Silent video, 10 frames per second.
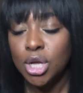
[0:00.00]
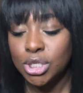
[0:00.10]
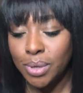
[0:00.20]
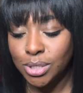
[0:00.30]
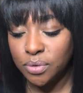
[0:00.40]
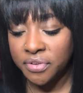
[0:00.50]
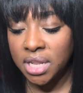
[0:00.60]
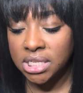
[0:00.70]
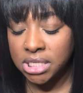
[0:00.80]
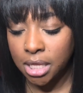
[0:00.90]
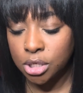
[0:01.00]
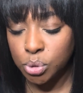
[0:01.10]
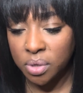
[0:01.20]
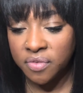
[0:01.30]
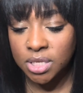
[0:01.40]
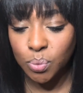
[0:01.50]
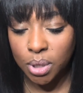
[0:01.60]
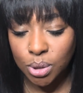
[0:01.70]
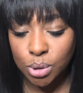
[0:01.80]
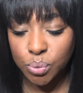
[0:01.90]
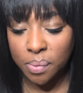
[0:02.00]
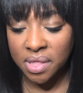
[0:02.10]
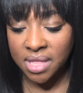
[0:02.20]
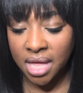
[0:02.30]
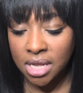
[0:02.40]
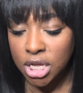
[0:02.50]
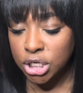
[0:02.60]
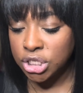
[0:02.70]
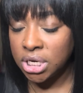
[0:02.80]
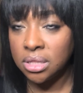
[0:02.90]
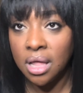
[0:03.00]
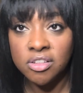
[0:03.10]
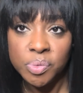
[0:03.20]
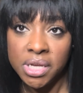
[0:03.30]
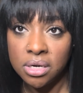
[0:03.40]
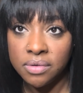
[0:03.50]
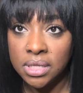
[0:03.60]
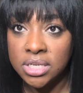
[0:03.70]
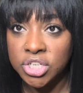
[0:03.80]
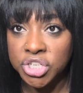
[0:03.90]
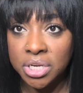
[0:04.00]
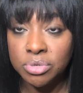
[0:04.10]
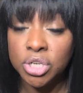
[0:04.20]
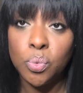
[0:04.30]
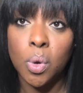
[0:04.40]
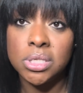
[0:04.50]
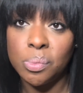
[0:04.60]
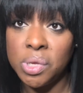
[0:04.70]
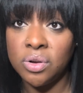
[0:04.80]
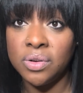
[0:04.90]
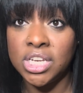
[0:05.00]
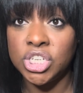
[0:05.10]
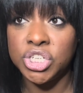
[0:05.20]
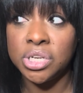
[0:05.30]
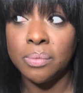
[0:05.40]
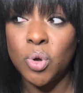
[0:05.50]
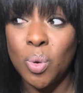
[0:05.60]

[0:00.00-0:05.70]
So I do feel like Taylor Swift is one of those women that she loves being in a relationship. She wants to be in a relationship